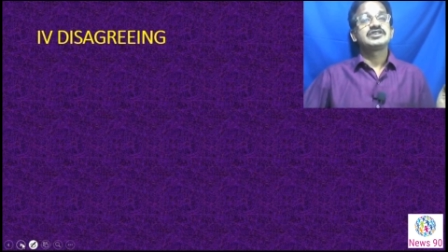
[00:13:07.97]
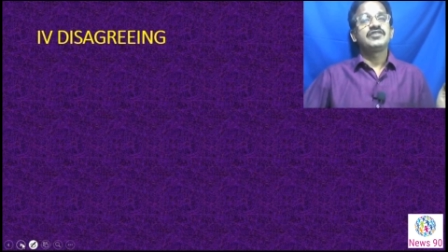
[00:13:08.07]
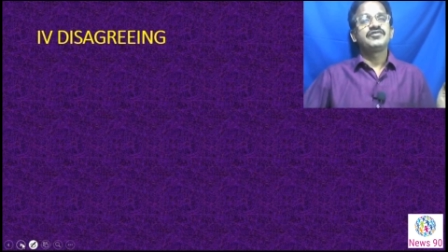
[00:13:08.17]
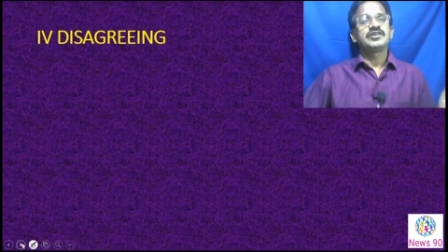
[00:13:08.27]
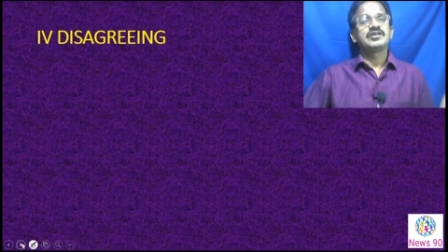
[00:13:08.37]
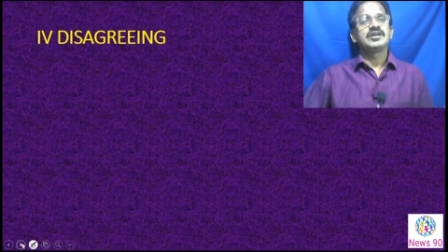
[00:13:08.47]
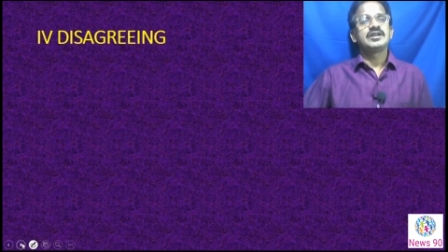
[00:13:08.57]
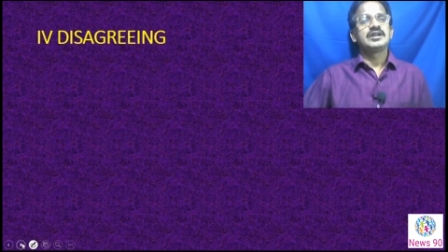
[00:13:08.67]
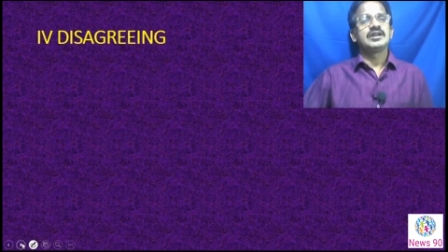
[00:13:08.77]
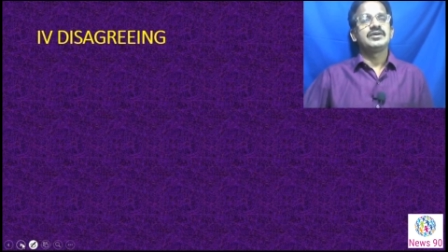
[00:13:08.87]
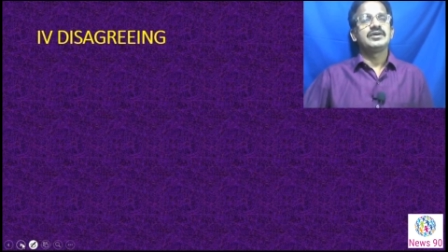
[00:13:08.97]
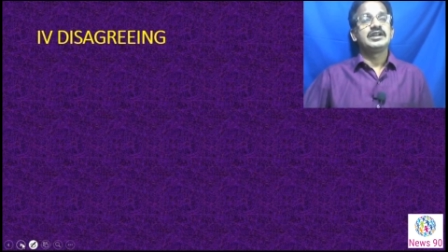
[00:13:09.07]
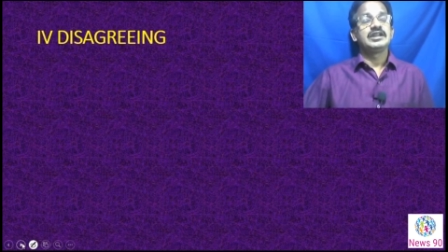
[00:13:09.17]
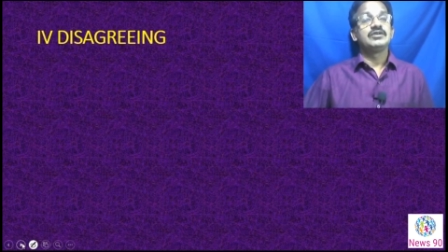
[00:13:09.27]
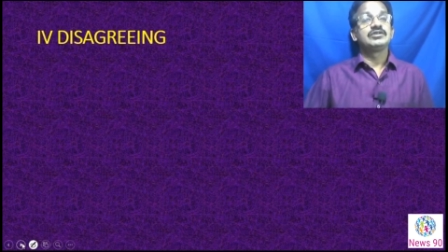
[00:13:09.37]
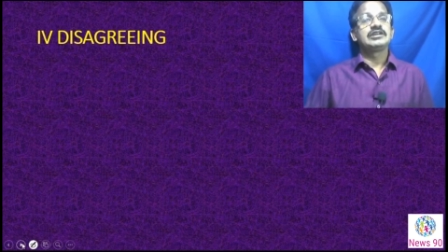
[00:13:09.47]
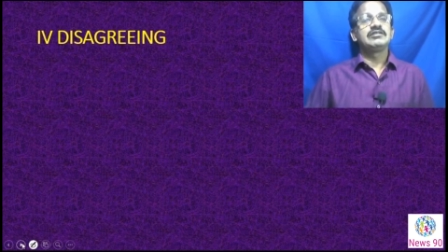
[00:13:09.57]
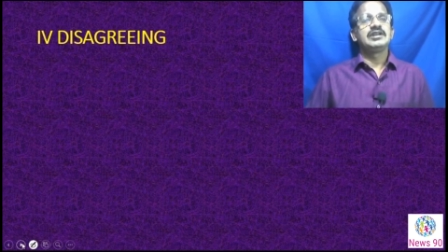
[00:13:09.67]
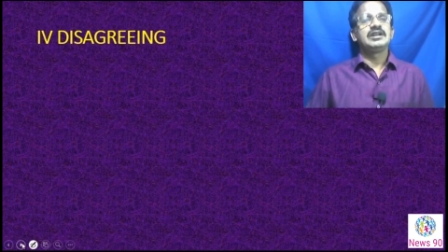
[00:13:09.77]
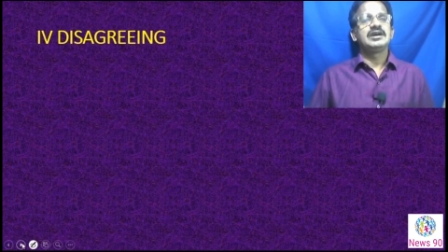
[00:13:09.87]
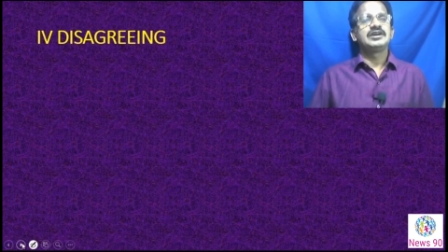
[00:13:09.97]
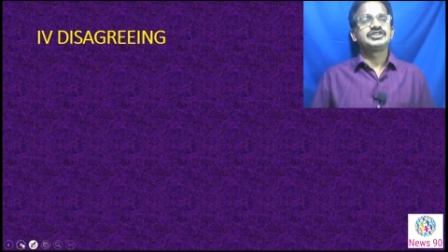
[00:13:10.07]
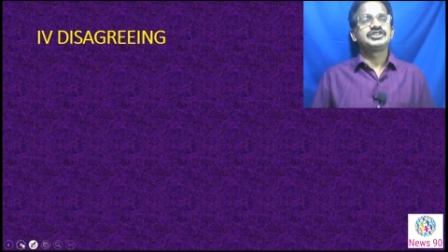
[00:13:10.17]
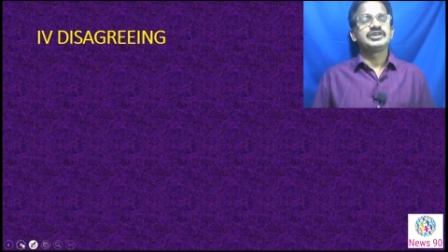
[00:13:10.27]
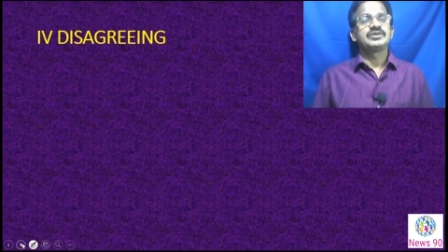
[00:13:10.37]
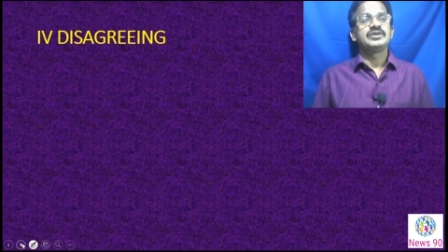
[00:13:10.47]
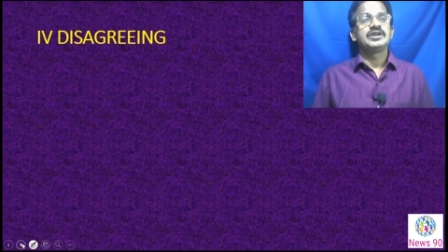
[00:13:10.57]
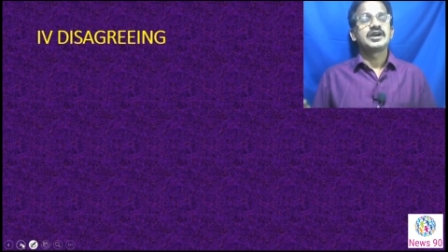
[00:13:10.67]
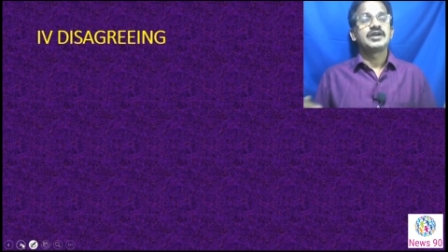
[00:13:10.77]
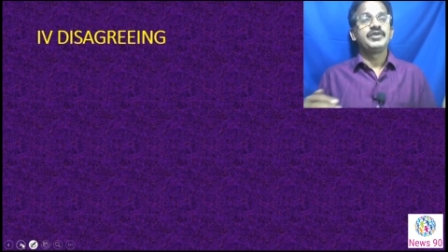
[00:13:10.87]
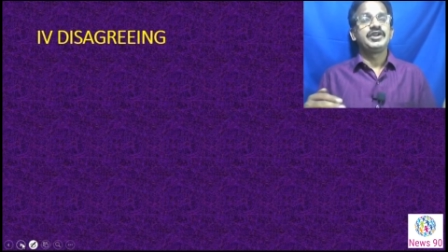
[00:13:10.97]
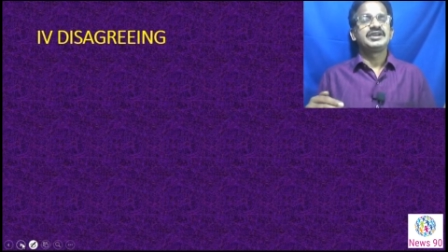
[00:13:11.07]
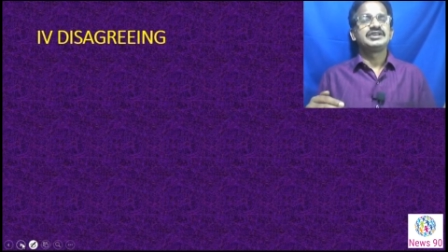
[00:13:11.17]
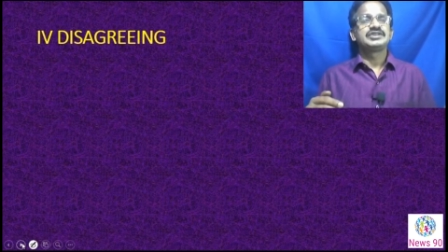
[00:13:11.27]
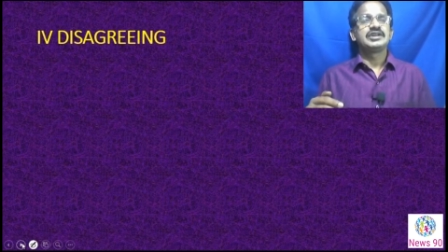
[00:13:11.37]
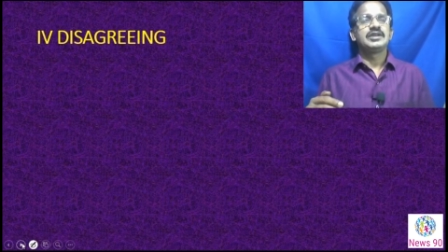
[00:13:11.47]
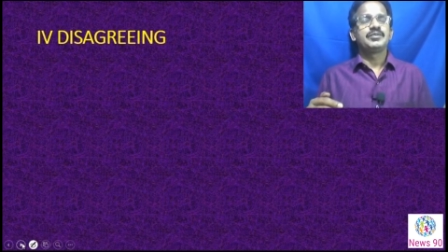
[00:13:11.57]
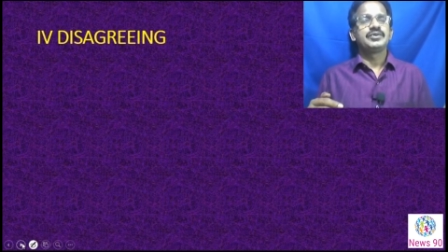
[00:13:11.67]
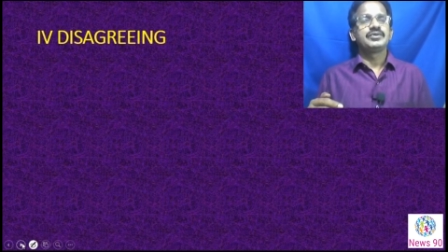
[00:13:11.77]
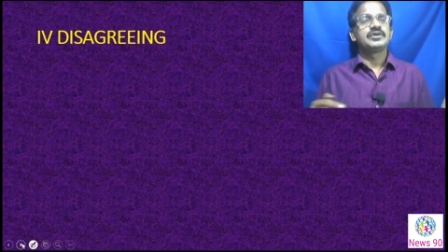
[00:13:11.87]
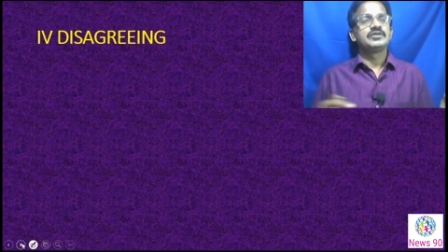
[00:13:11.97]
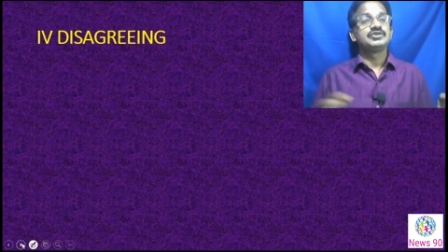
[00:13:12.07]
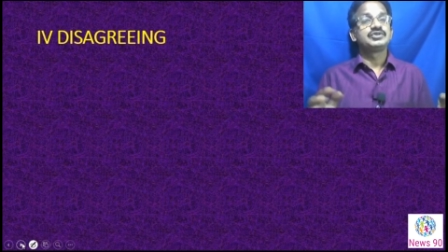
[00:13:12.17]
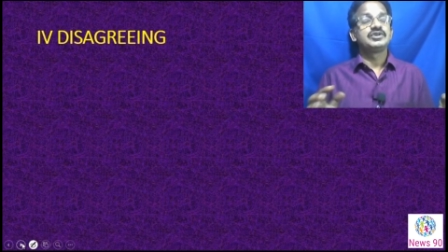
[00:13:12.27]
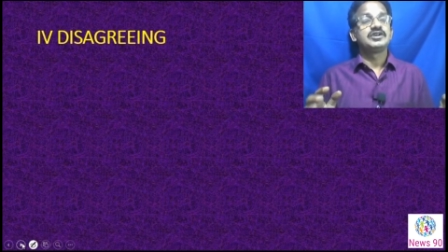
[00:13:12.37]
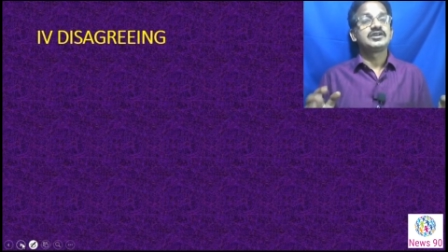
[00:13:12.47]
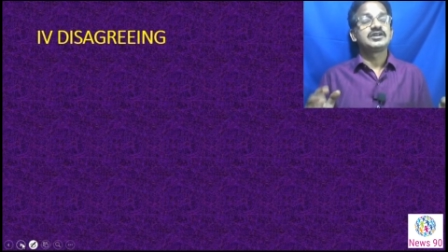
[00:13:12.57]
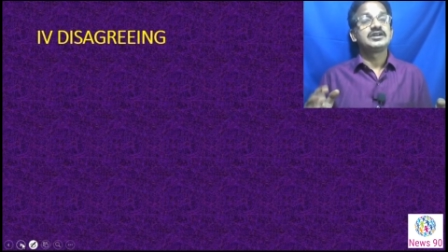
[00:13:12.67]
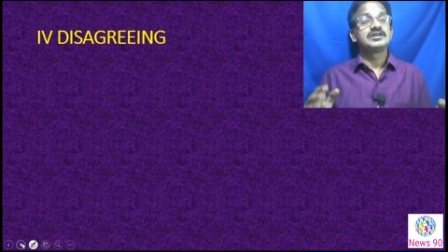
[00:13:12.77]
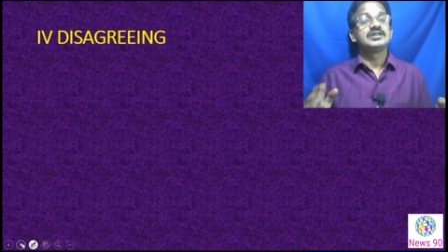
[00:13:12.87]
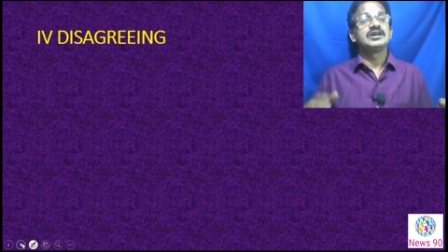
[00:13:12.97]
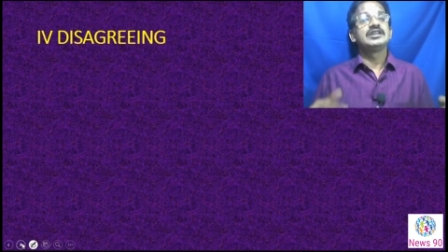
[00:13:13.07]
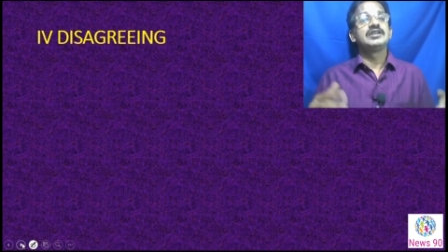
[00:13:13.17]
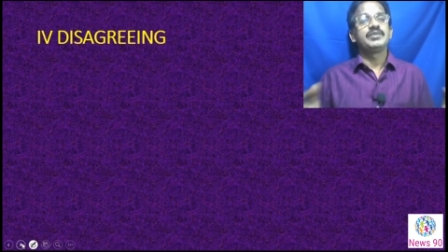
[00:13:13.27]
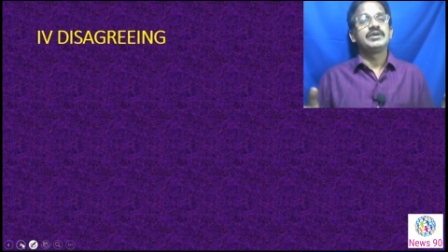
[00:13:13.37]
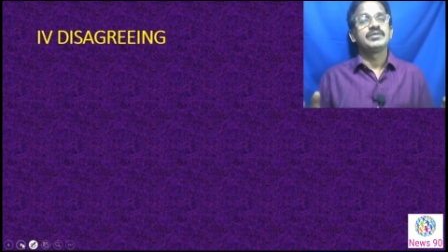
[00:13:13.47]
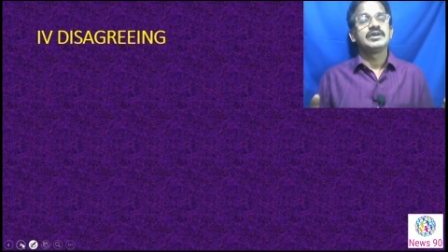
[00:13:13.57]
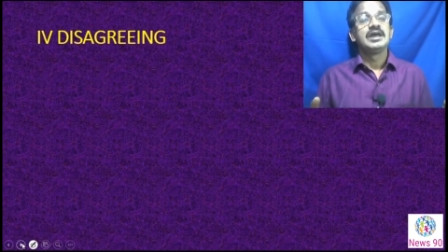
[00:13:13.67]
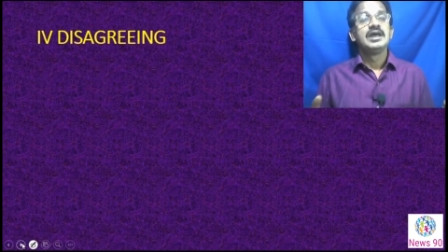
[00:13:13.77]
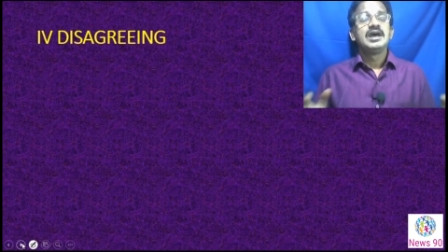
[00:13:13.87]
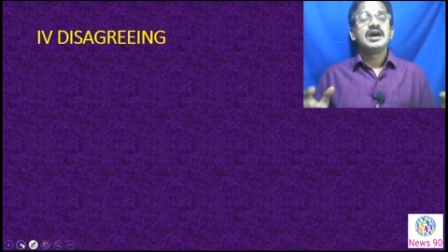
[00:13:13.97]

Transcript: soft corner lo. And autalaval ne hurt chay kunda. Communication le padu kuda. We should not hurt the other people.